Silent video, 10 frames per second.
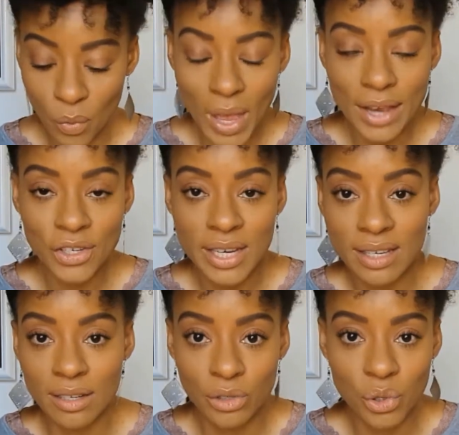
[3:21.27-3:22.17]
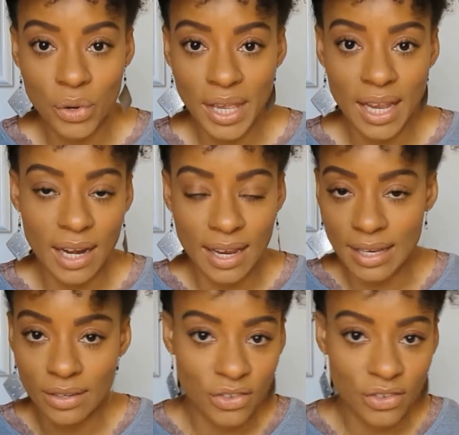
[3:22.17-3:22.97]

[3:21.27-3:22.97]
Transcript: we're actually still talking like